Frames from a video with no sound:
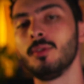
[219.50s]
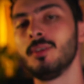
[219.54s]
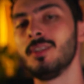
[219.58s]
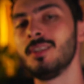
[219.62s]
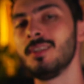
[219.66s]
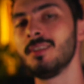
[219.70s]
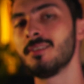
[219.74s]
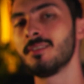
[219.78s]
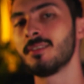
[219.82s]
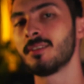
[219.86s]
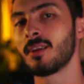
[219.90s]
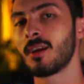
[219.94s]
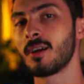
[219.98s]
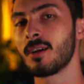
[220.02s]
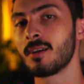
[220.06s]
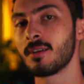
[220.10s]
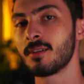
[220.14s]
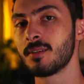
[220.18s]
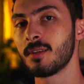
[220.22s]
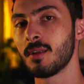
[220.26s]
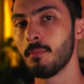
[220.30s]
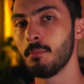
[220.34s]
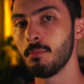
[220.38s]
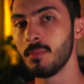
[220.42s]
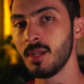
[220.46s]
these
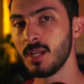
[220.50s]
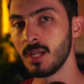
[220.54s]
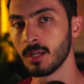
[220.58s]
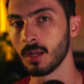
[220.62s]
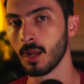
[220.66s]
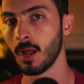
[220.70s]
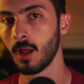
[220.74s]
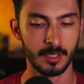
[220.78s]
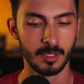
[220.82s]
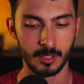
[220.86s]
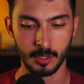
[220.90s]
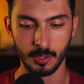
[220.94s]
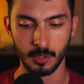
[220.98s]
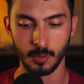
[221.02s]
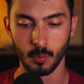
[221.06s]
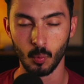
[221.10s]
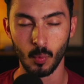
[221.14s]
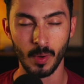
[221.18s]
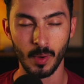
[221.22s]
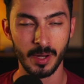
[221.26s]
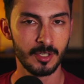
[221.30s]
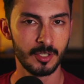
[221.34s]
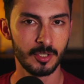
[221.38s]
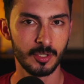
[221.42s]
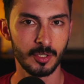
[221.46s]
stars mean?
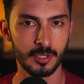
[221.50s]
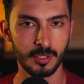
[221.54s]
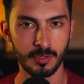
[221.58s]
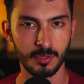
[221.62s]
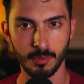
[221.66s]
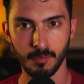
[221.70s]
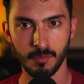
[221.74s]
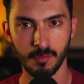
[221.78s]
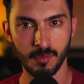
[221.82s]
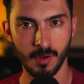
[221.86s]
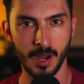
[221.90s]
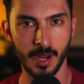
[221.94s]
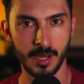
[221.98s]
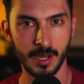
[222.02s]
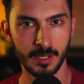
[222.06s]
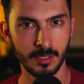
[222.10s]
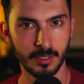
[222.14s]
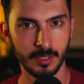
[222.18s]
When should you find